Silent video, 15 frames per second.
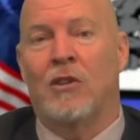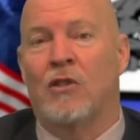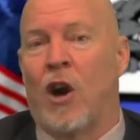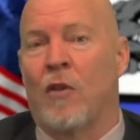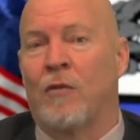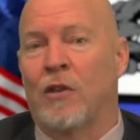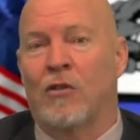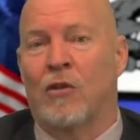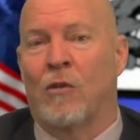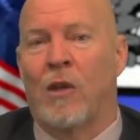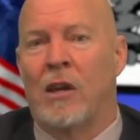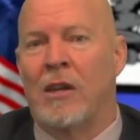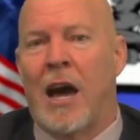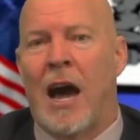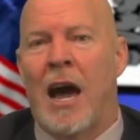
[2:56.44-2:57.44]
officer
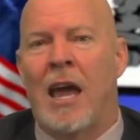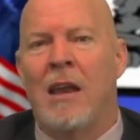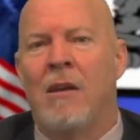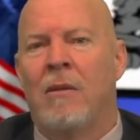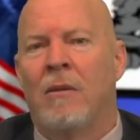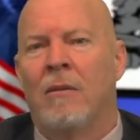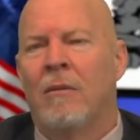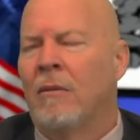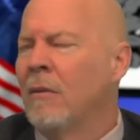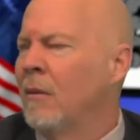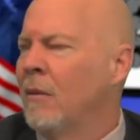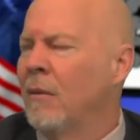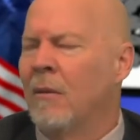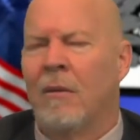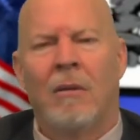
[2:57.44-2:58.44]
that died,
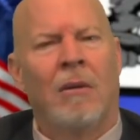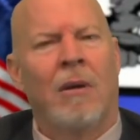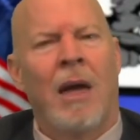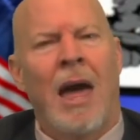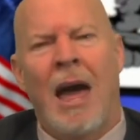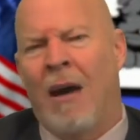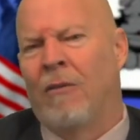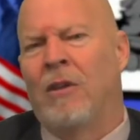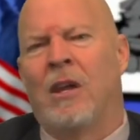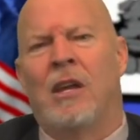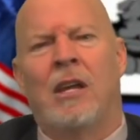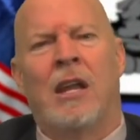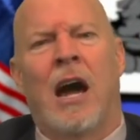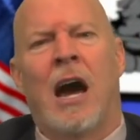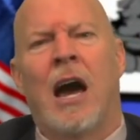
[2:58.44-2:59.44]
how did
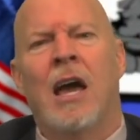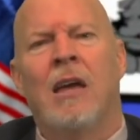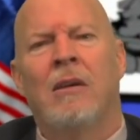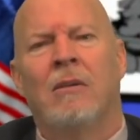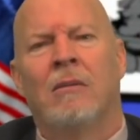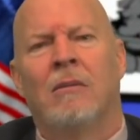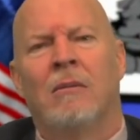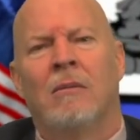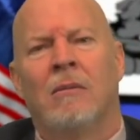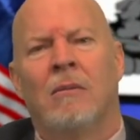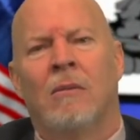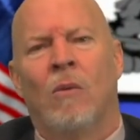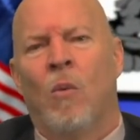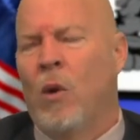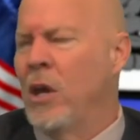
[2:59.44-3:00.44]
he die?
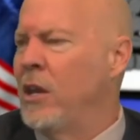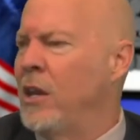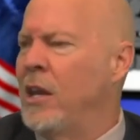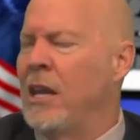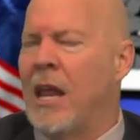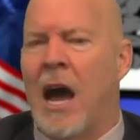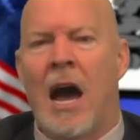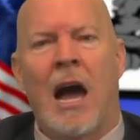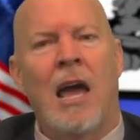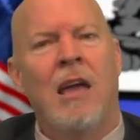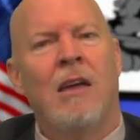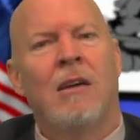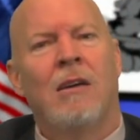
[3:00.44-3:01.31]
When did he die?